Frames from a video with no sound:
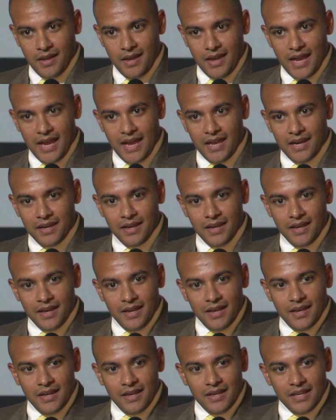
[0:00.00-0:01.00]
And
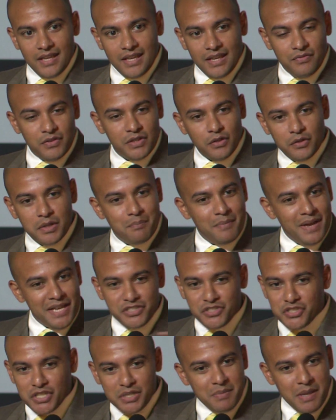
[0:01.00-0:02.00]
even though the
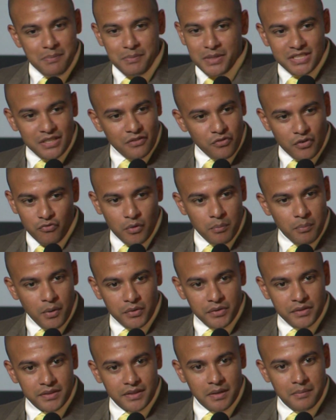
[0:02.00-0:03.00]
messaging may be different for
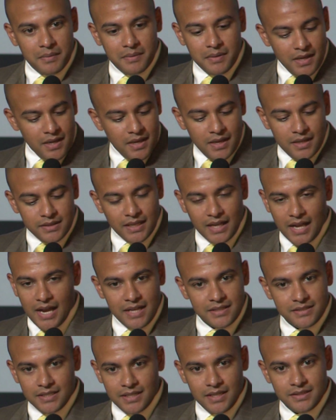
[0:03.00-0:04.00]
both of them, the
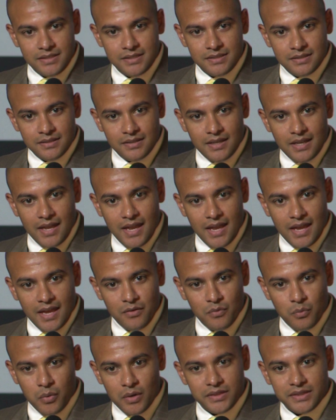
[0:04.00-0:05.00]
content
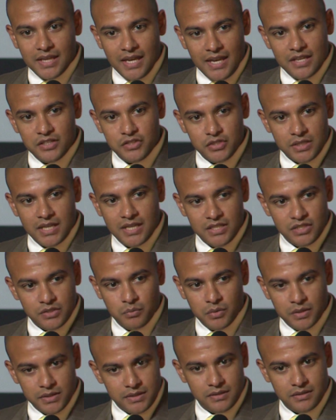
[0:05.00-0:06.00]
and what that education,
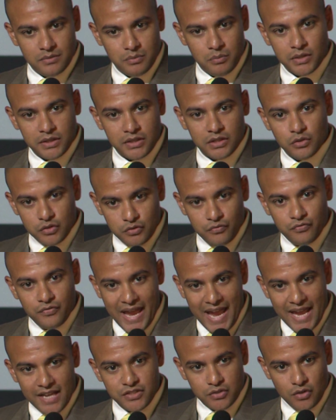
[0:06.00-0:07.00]
what those
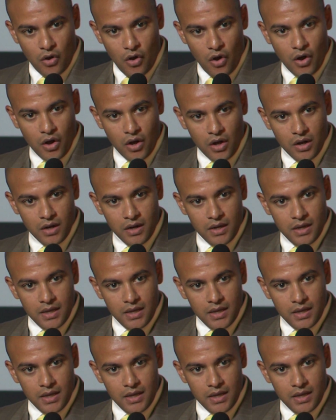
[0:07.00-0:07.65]
facts are,